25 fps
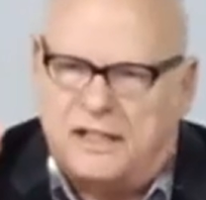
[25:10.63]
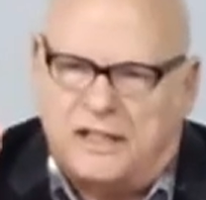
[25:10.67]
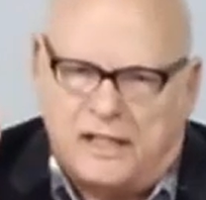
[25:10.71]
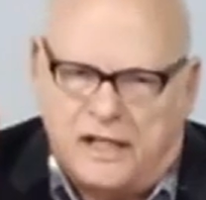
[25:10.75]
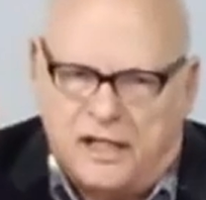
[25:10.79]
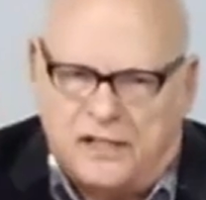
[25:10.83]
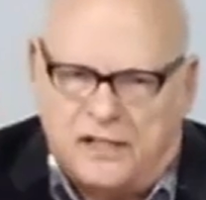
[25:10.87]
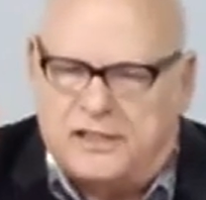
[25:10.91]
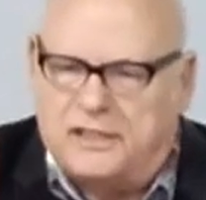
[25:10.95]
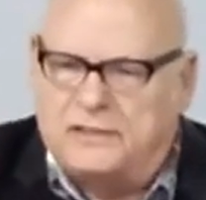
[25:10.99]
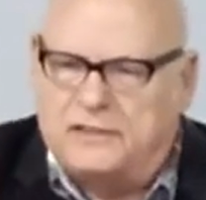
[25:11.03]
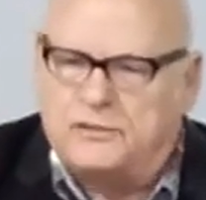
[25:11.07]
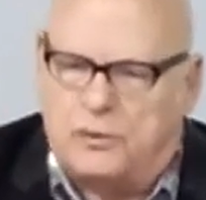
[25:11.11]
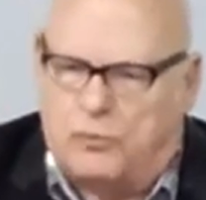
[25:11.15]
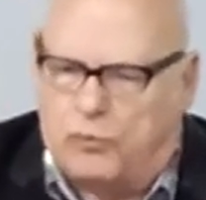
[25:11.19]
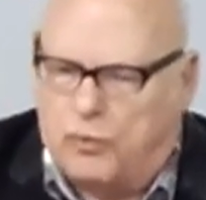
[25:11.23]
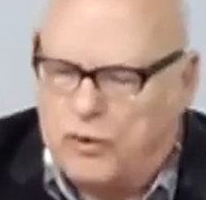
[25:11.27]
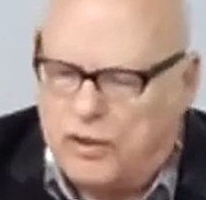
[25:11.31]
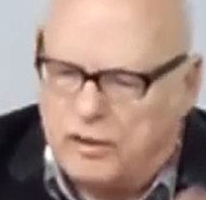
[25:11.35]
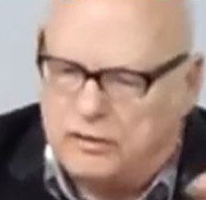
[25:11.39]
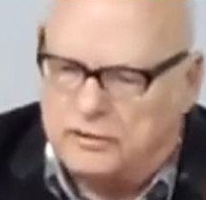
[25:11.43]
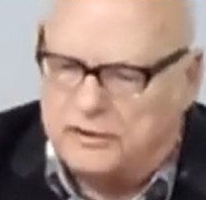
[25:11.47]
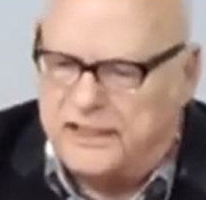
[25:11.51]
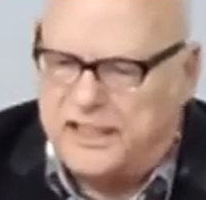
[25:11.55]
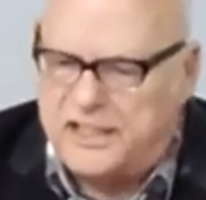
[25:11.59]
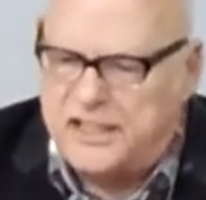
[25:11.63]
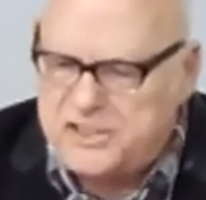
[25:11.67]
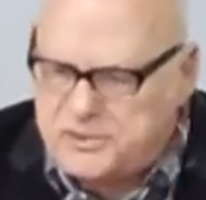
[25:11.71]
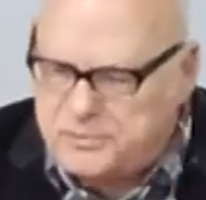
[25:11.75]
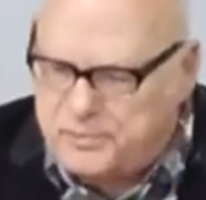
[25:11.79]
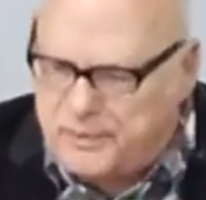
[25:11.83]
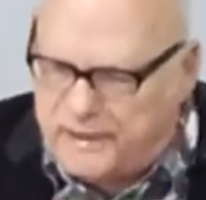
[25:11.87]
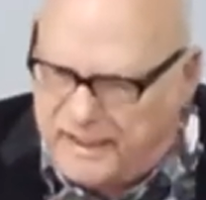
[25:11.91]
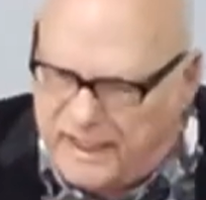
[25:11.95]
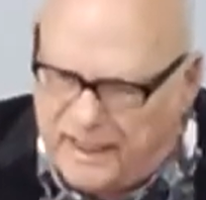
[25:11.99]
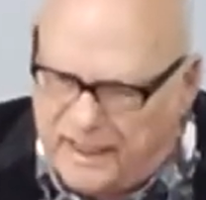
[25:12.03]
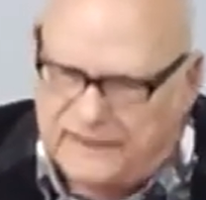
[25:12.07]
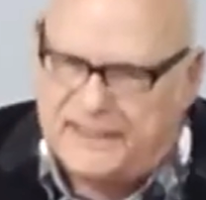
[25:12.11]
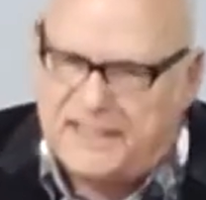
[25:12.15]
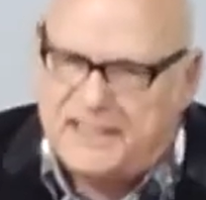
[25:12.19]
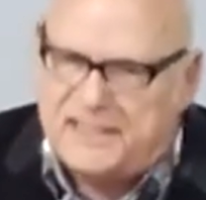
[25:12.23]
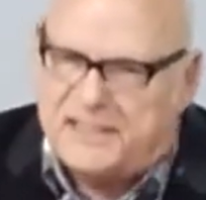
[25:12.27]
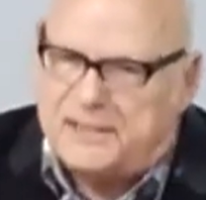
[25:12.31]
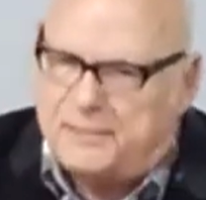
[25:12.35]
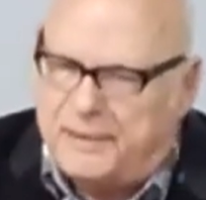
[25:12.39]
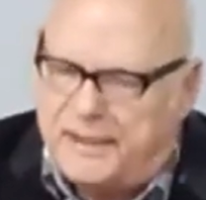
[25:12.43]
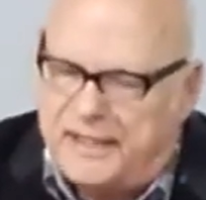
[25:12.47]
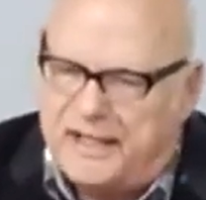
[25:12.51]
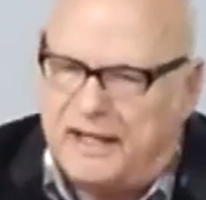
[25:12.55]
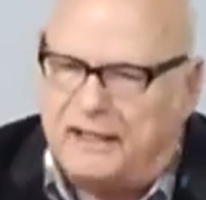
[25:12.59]
and the world needs me i need to
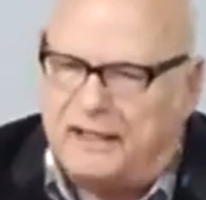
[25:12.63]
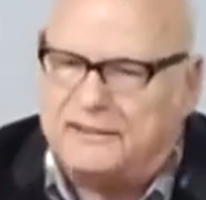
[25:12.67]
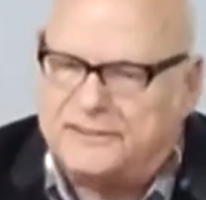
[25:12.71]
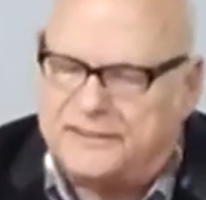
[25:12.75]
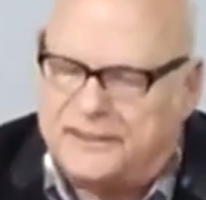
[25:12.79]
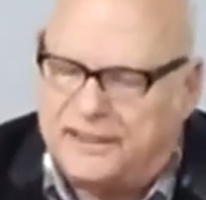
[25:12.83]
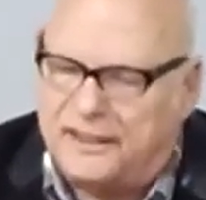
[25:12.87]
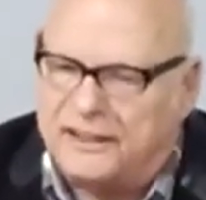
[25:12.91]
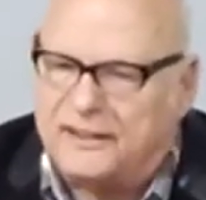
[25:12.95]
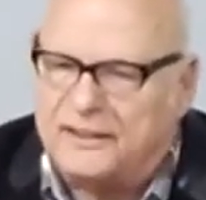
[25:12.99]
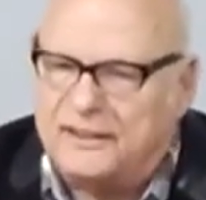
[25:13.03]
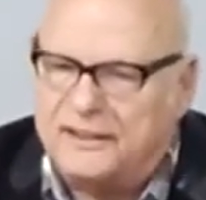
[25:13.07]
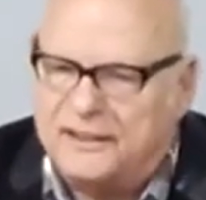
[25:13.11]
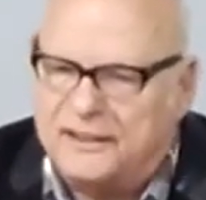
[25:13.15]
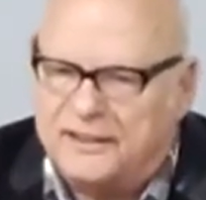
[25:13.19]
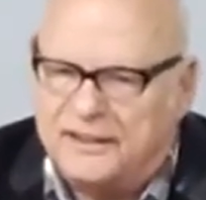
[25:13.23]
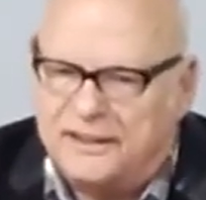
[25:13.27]
be out there